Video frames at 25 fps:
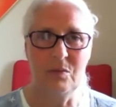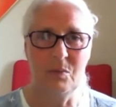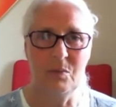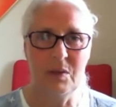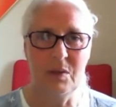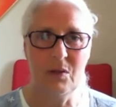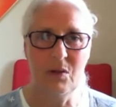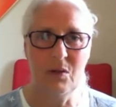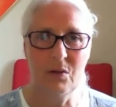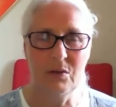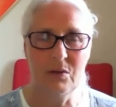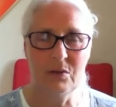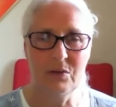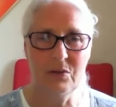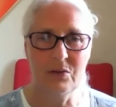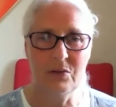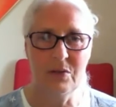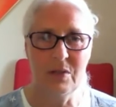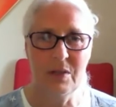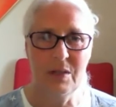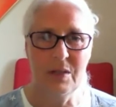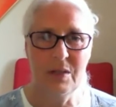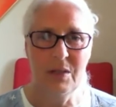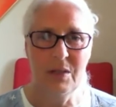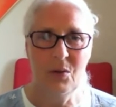because
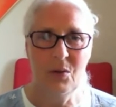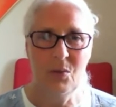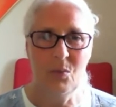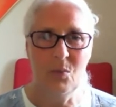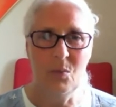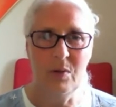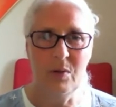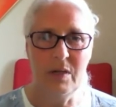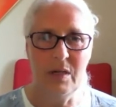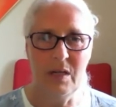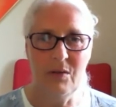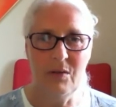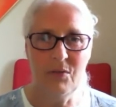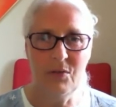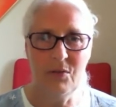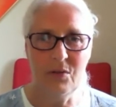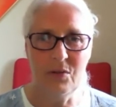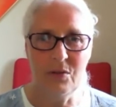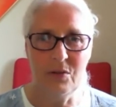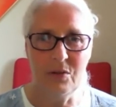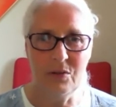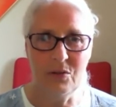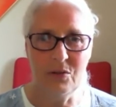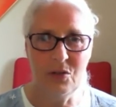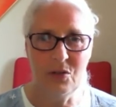
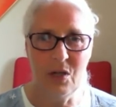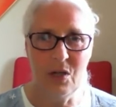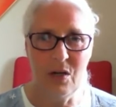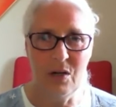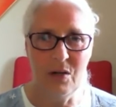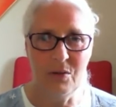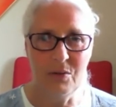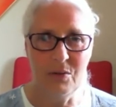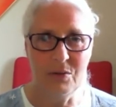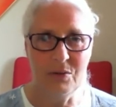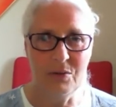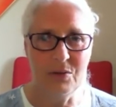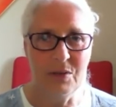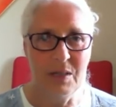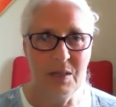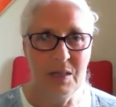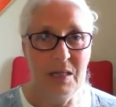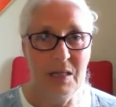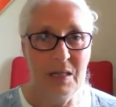whenever a child,